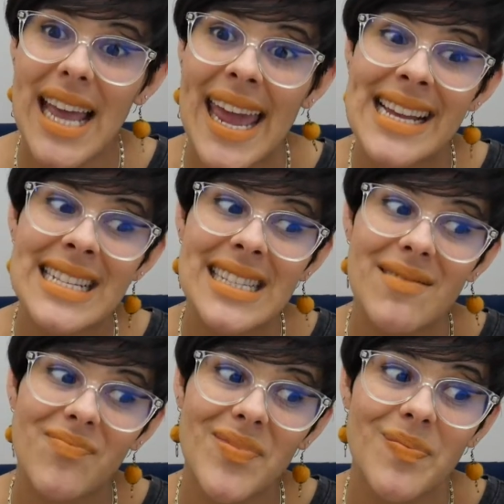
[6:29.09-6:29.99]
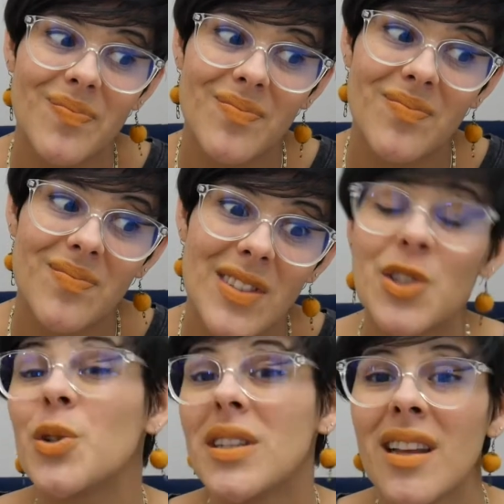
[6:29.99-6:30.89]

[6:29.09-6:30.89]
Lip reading: And student